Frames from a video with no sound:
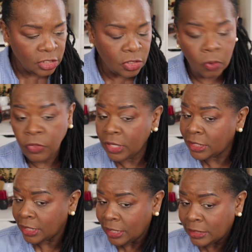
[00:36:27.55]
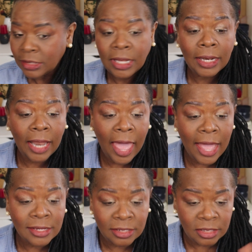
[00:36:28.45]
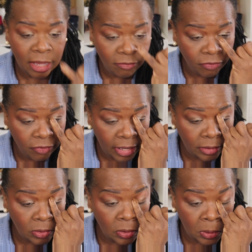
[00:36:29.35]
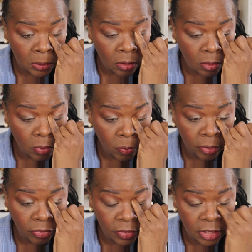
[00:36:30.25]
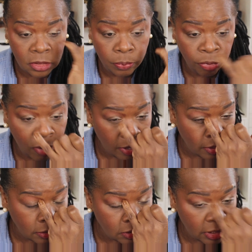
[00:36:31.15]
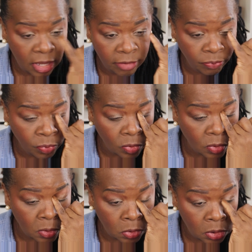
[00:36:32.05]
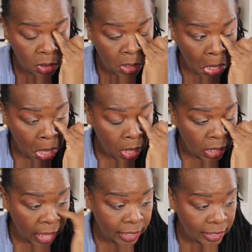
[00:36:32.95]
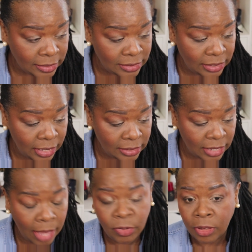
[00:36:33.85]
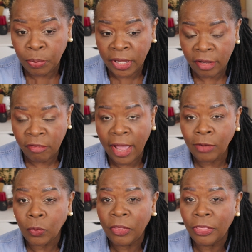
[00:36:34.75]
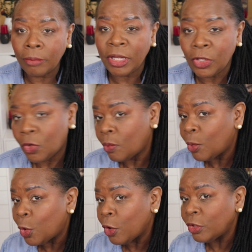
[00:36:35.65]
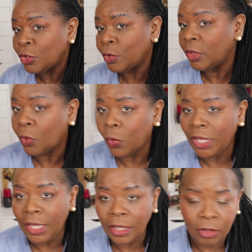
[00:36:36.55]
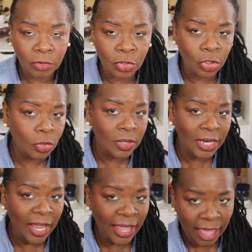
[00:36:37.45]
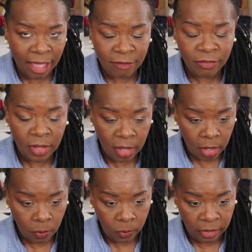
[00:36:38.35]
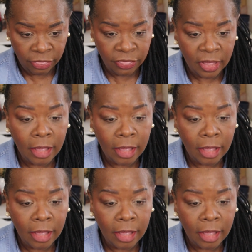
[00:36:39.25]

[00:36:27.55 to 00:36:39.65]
So this is the last and final look with these products that I've pulled. Like I said, I'm going to play around with them a little more during the week or two that I have with